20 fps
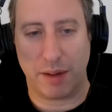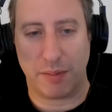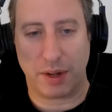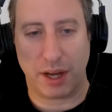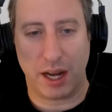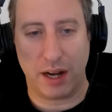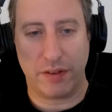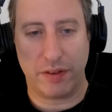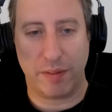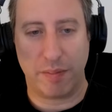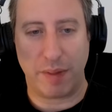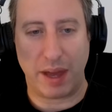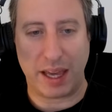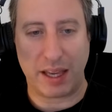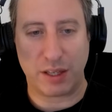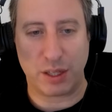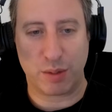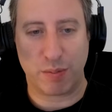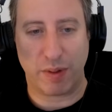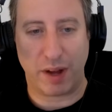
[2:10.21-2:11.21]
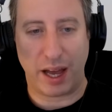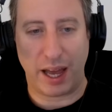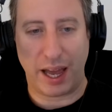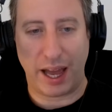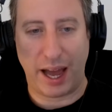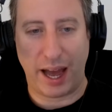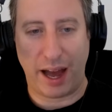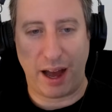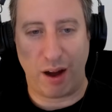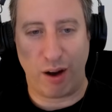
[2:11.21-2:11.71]
I'm kind of amazed by
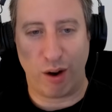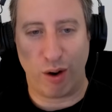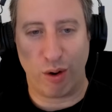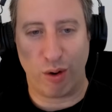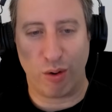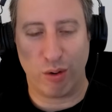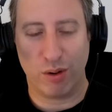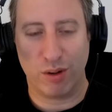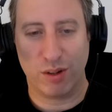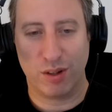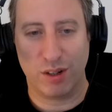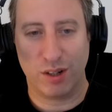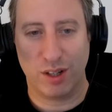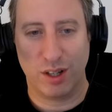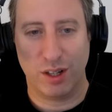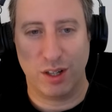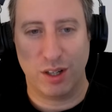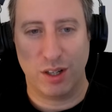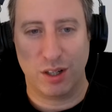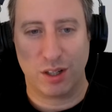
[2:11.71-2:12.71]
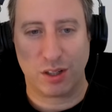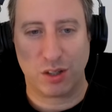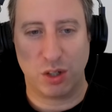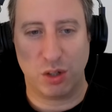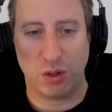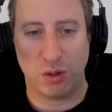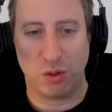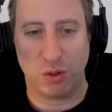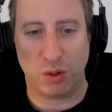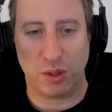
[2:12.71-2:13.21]
how
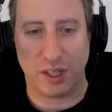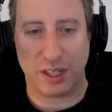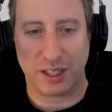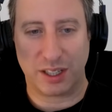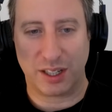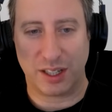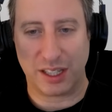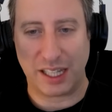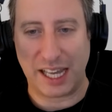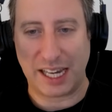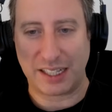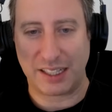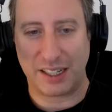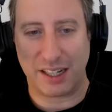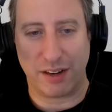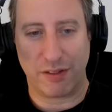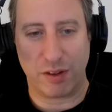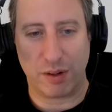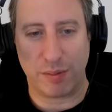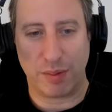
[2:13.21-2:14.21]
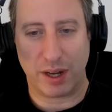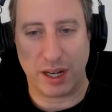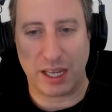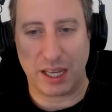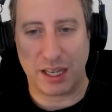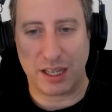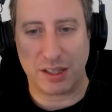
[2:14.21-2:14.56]
cool and collected everybody